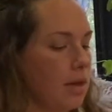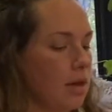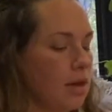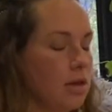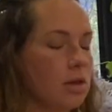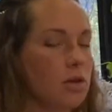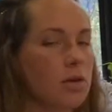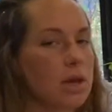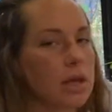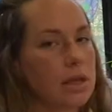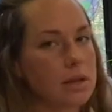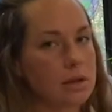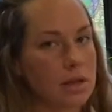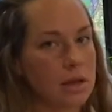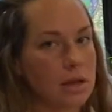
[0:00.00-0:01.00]
You
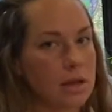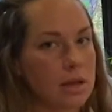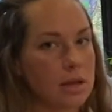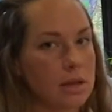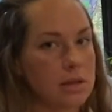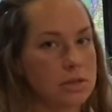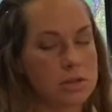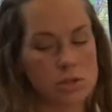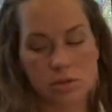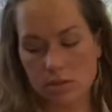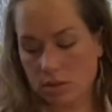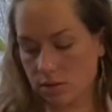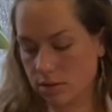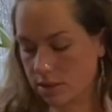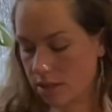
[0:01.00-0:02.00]
can do a
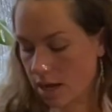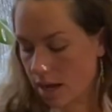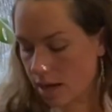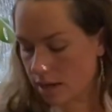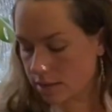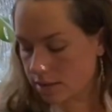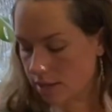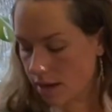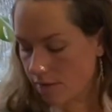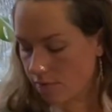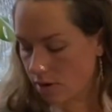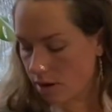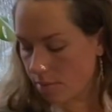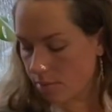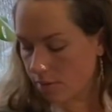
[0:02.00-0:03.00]
little test. I have a
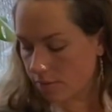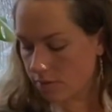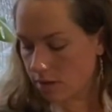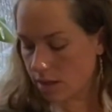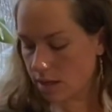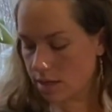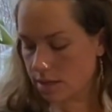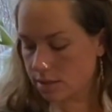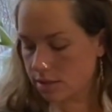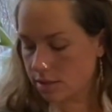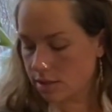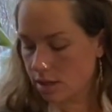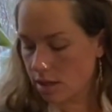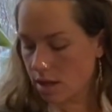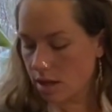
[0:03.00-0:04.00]
couple of these,
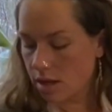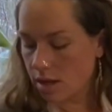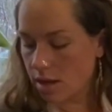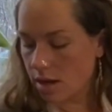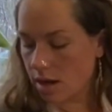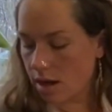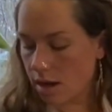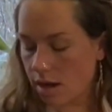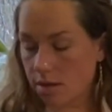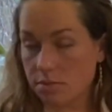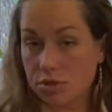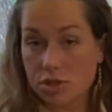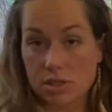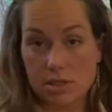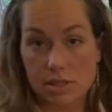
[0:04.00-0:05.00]

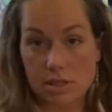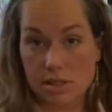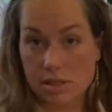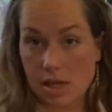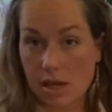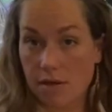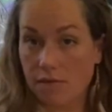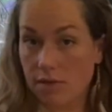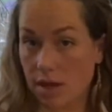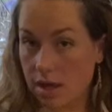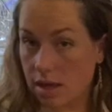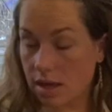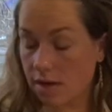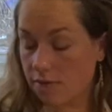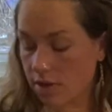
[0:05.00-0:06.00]
just to see if
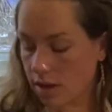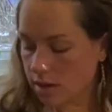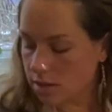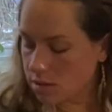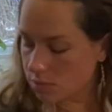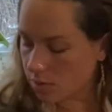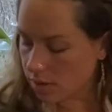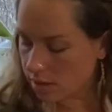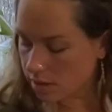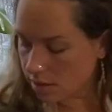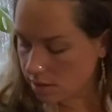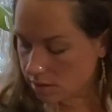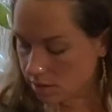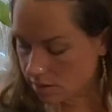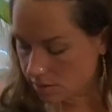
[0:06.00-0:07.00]
that is what it
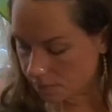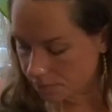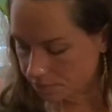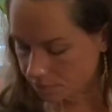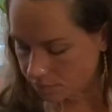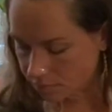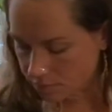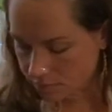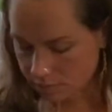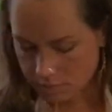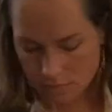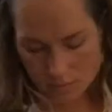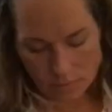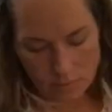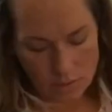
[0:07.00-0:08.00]
is.
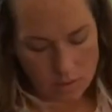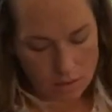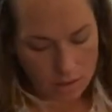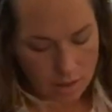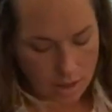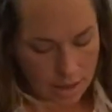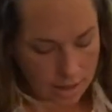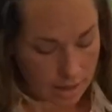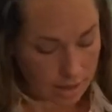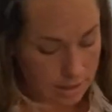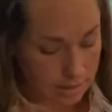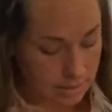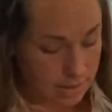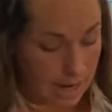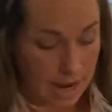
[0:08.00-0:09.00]

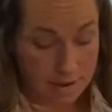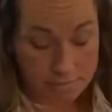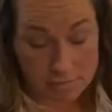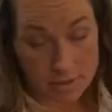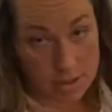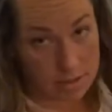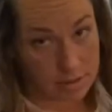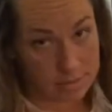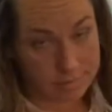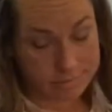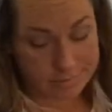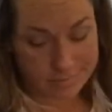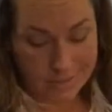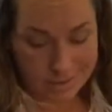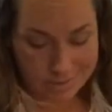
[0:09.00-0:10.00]
And
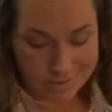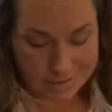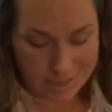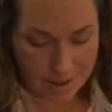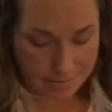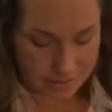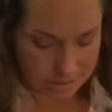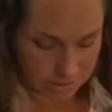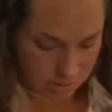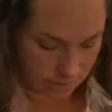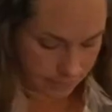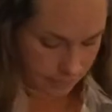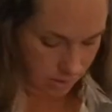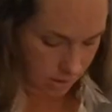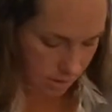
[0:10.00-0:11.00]
nothing's happened so
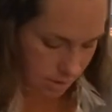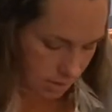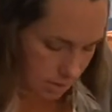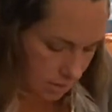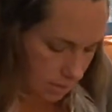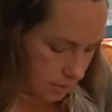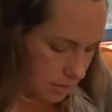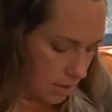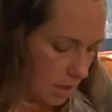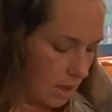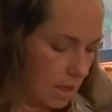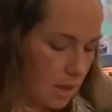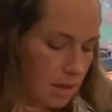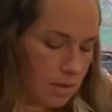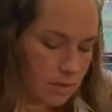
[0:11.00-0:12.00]
far, so
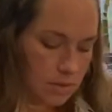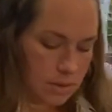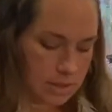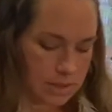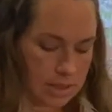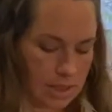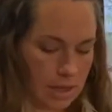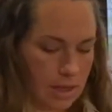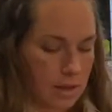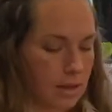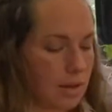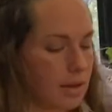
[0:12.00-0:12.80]
we'll see.